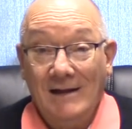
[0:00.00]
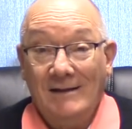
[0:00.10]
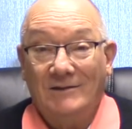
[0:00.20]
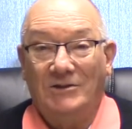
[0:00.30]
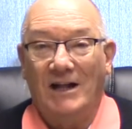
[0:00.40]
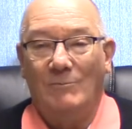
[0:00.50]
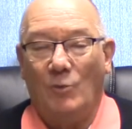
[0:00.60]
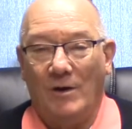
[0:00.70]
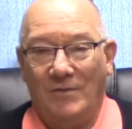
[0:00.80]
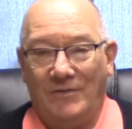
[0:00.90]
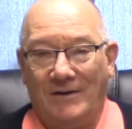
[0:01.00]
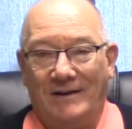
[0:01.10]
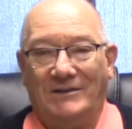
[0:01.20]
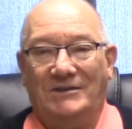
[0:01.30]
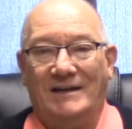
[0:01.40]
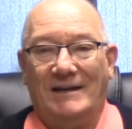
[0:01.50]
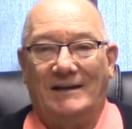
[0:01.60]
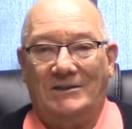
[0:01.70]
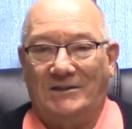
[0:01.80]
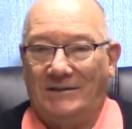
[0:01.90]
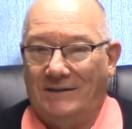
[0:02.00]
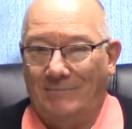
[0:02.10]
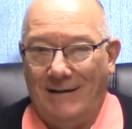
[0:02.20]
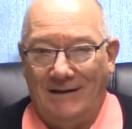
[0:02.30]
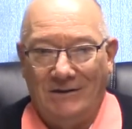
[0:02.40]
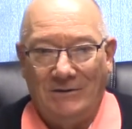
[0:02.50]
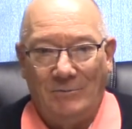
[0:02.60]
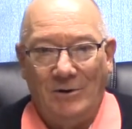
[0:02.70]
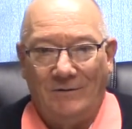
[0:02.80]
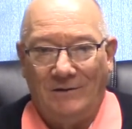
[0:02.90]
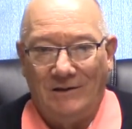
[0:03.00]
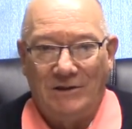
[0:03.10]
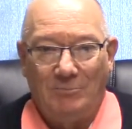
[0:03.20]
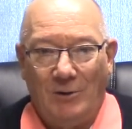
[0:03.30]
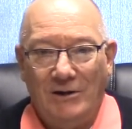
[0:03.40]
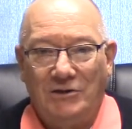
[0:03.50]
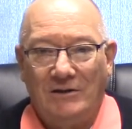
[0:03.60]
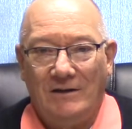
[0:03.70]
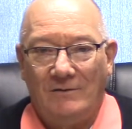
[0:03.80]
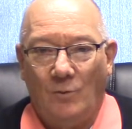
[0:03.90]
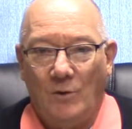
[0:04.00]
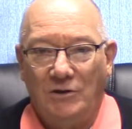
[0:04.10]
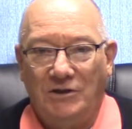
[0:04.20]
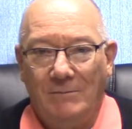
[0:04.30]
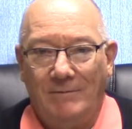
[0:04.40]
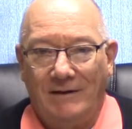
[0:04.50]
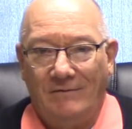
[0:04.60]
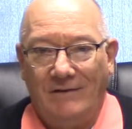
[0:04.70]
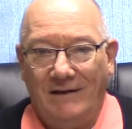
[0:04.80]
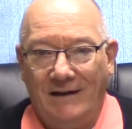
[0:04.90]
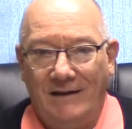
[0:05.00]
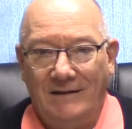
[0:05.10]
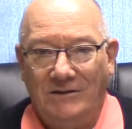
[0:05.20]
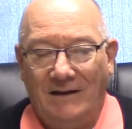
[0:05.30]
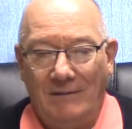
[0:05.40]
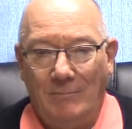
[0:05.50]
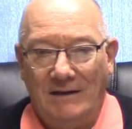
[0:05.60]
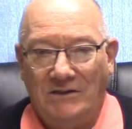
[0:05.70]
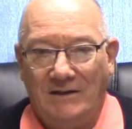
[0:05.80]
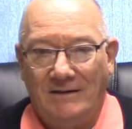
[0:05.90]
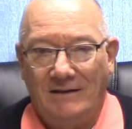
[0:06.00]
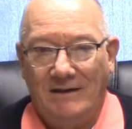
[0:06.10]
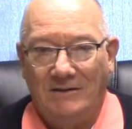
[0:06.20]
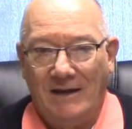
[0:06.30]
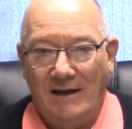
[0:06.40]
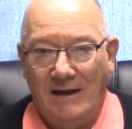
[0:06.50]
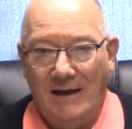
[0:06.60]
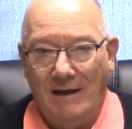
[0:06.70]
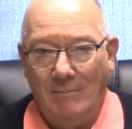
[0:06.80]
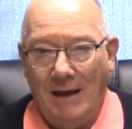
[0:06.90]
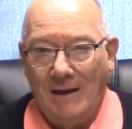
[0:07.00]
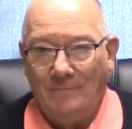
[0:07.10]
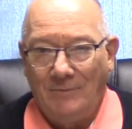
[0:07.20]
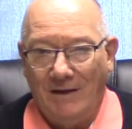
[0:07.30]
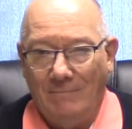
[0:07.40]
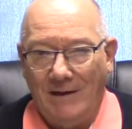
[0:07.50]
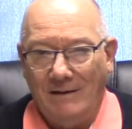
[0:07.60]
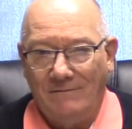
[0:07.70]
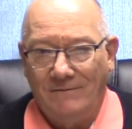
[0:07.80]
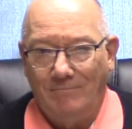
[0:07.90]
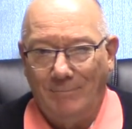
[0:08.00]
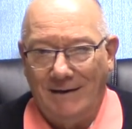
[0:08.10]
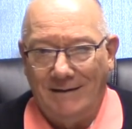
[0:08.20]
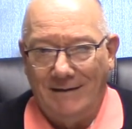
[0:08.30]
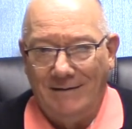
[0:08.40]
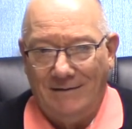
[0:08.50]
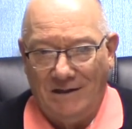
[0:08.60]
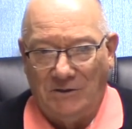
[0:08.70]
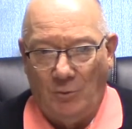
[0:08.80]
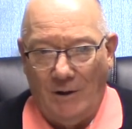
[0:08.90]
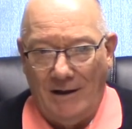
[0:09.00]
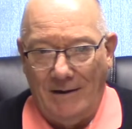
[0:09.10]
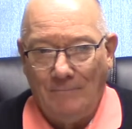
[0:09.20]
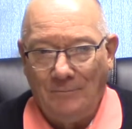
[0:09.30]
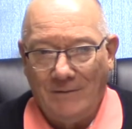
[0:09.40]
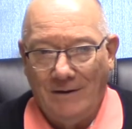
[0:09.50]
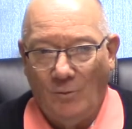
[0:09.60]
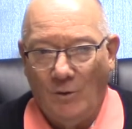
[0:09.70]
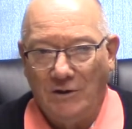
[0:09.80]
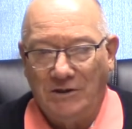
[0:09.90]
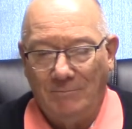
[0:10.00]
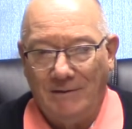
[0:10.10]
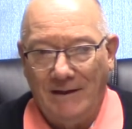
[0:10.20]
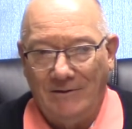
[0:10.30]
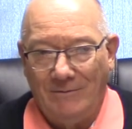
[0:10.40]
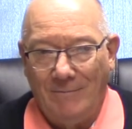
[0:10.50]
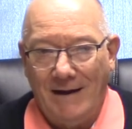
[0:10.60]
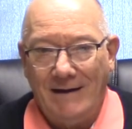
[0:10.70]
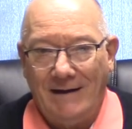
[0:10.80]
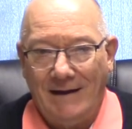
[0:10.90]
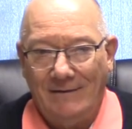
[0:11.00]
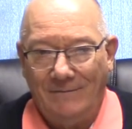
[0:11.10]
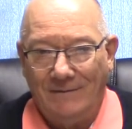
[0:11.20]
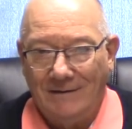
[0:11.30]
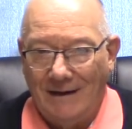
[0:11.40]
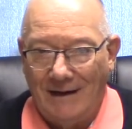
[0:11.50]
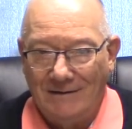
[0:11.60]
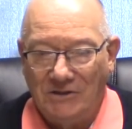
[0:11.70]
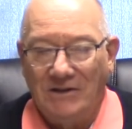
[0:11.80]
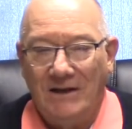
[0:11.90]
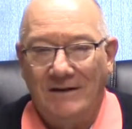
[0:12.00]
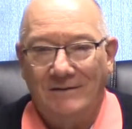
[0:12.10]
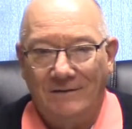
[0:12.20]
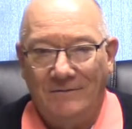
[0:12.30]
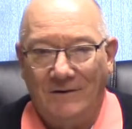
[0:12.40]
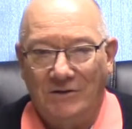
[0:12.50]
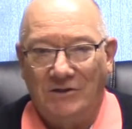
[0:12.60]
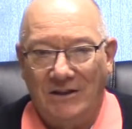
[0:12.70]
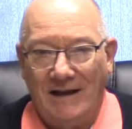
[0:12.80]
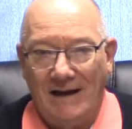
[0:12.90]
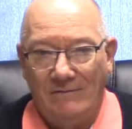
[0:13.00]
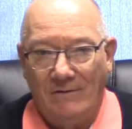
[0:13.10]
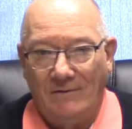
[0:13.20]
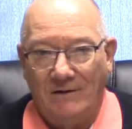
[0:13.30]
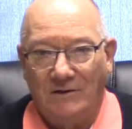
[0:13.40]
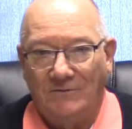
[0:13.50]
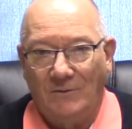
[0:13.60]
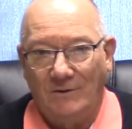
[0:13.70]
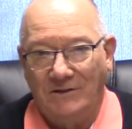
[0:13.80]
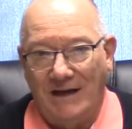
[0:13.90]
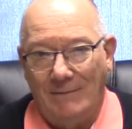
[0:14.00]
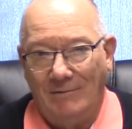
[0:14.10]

Psalm 136, man, it's a beautiful expression of worship. It could very easily be sung as a hymn. It may have been done this way. A worship leader might have sung the first line of a verse, for example,